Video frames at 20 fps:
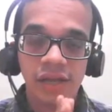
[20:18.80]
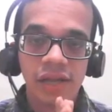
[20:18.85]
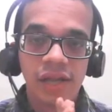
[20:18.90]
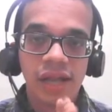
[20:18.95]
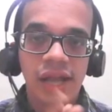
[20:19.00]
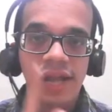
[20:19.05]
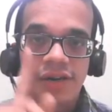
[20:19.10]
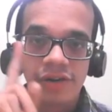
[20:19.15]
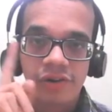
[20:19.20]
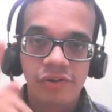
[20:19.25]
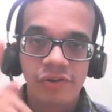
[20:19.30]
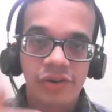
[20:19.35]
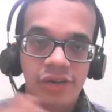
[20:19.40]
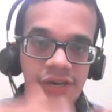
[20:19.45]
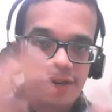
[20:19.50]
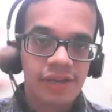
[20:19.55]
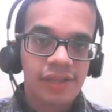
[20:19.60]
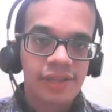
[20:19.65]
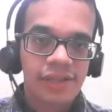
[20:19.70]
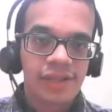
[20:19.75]
and you did
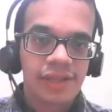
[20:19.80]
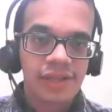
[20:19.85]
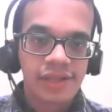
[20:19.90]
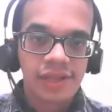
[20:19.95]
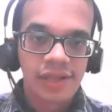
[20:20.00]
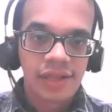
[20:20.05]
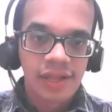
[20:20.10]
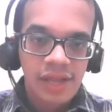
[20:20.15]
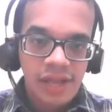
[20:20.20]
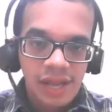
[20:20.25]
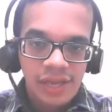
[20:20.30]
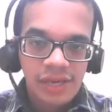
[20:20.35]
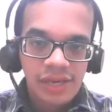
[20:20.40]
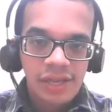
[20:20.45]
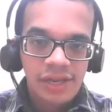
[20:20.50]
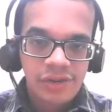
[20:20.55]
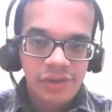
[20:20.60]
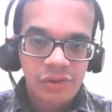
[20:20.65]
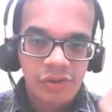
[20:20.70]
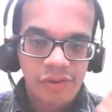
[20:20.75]
the sales, and
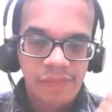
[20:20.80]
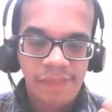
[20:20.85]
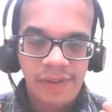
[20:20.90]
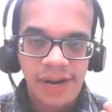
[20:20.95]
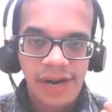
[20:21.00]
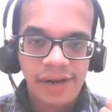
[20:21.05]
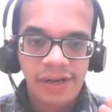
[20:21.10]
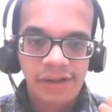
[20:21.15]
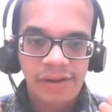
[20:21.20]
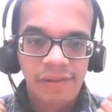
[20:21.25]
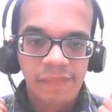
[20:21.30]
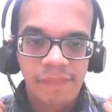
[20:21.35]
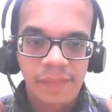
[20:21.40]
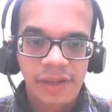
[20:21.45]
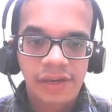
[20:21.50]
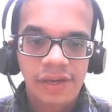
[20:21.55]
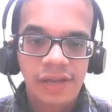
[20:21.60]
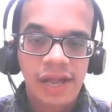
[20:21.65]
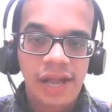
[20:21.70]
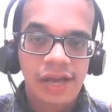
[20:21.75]
then you applied the coupon
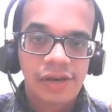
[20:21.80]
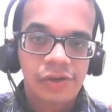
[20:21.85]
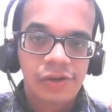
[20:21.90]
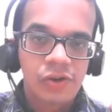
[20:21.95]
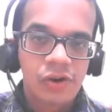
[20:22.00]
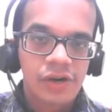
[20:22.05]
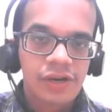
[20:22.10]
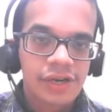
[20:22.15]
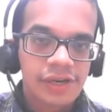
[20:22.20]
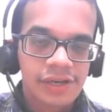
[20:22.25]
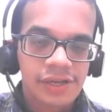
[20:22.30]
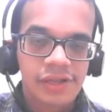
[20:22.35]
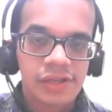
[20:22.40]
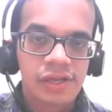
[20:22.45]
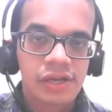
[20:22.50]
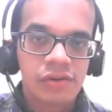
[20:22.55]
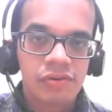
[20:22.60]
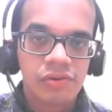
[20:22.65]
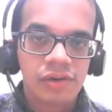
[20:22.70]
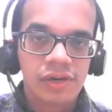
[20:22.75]
and you got the
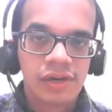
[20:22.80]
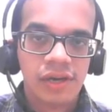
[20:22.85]
discount,